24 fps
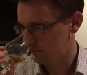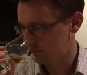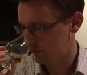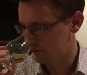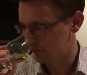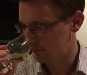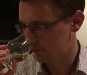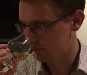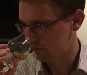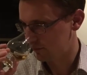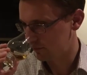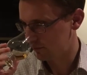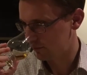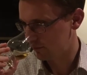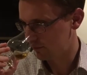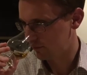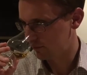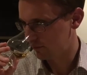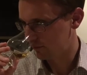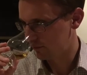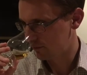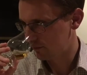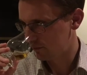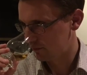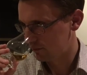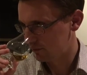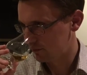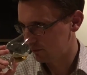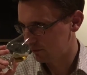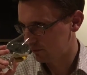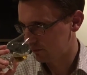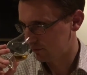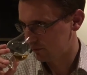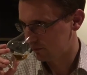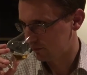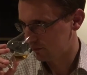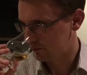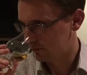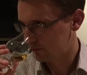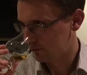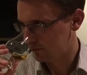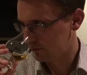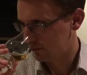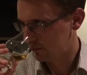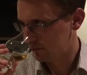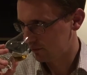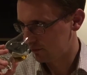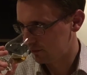
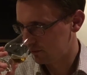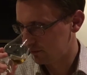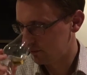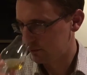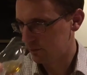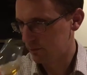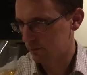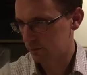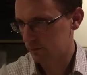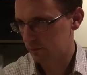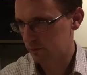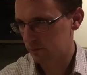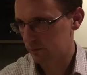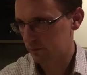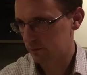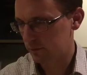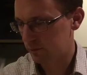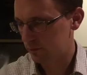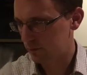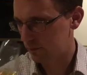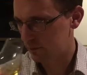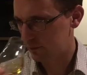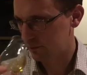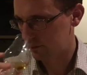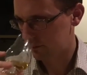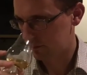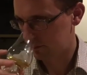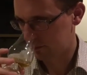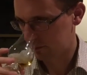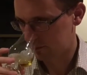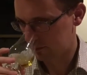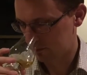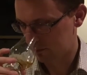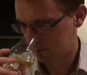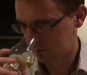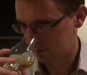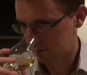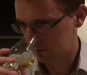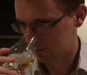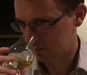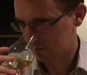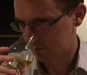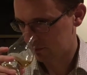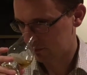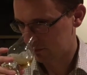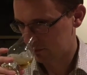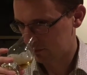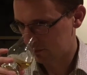
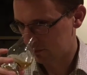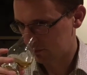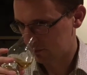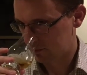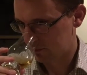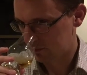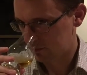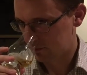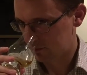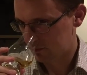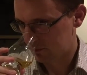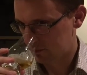(silence)